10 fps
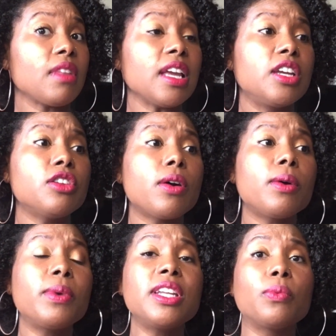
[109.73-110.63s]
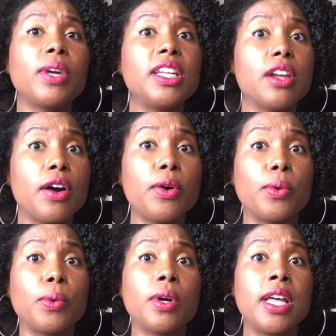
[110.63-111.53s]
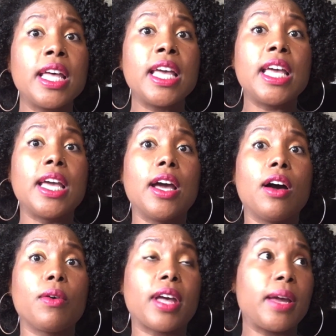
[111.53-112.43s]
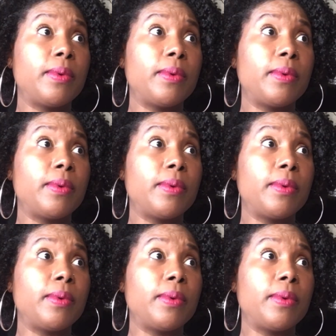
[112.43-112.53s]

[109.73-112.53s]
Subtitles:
we know, okay,